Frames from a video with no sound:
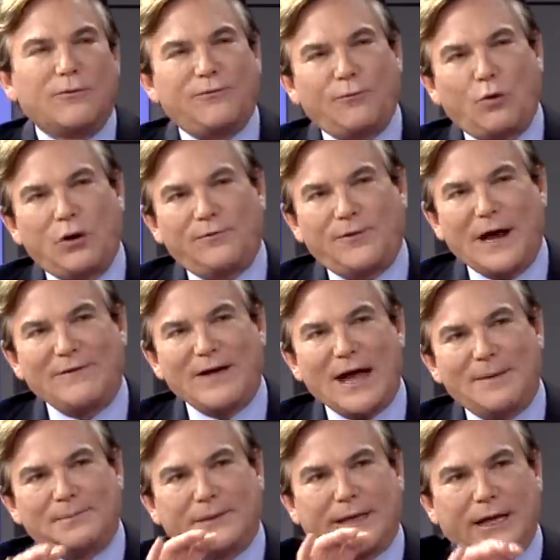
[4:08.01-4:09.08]
are four or five
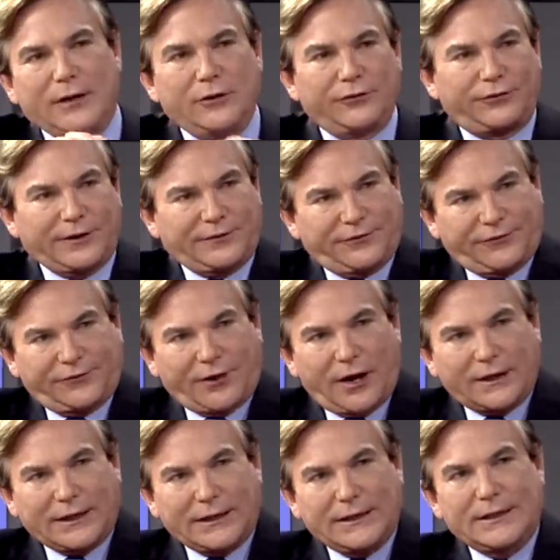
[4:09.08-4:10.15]
applicators that
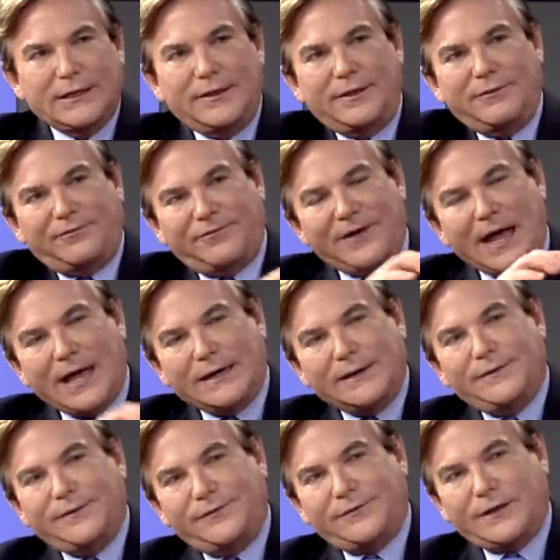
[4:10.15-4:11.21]
suck in the fat
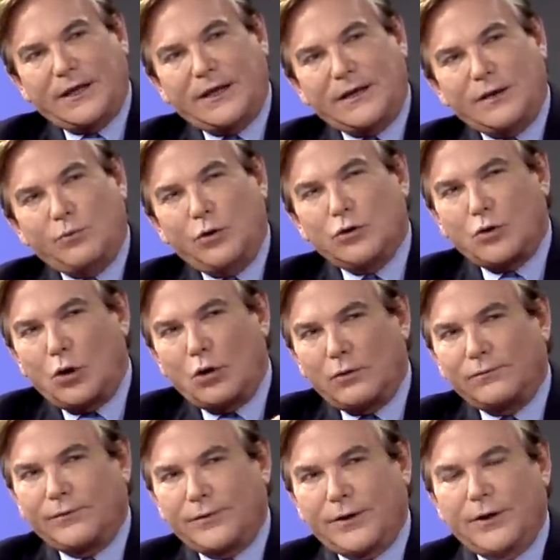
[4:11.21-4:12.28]
in the skin, and we'll go
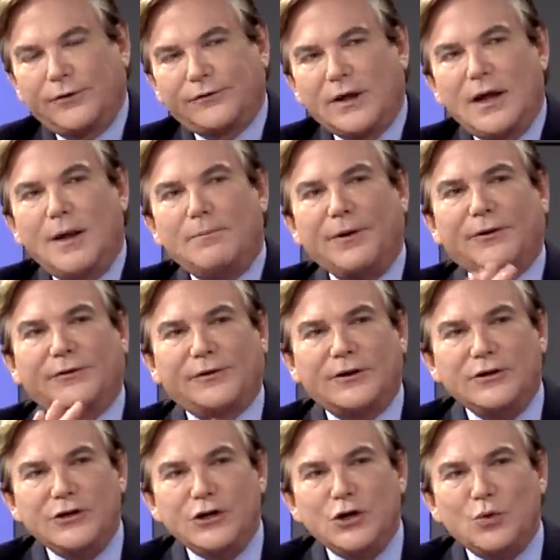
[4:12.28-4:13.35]
over those. Okay. But there's a
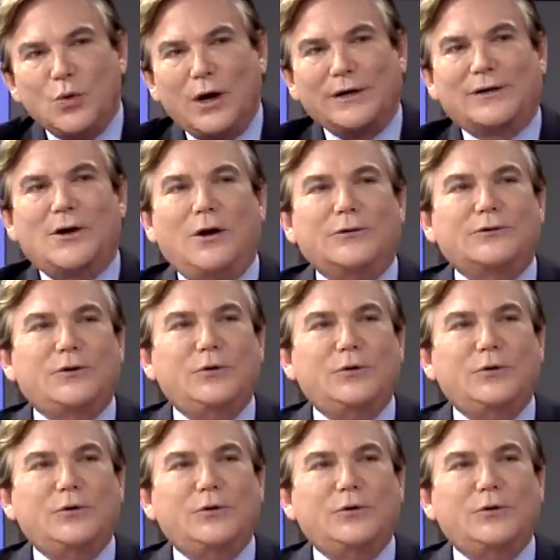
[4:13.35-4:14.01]
new one called